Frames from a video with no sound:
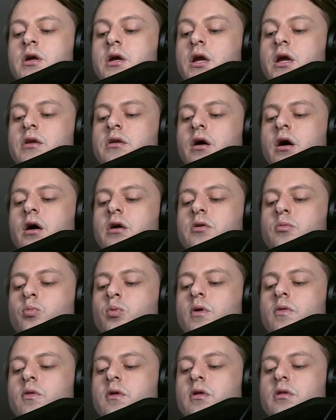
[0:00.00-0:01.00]
In autumn,
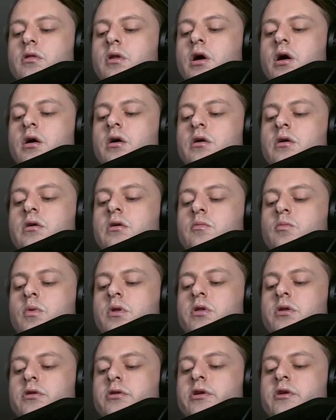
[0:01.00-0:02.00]
when the
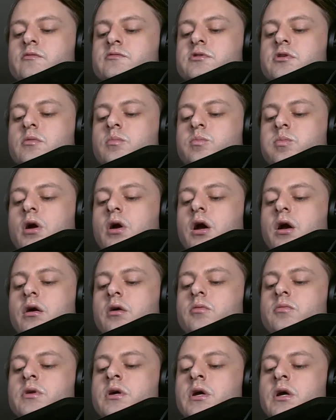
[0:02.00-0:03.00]
leaves are
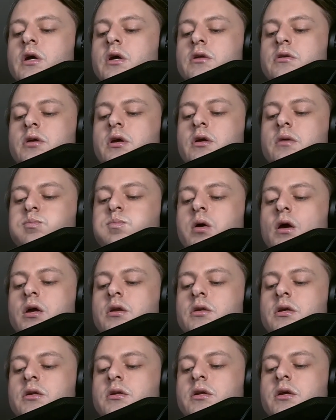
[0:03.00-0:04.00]
brown, take
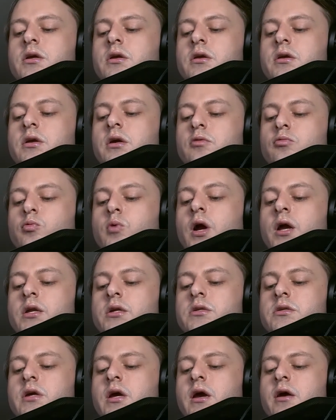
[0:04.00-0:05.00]
pen and ink and write
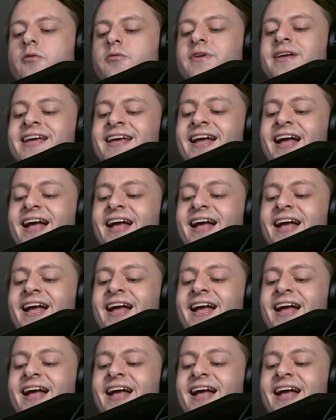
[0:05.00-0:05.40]
it down.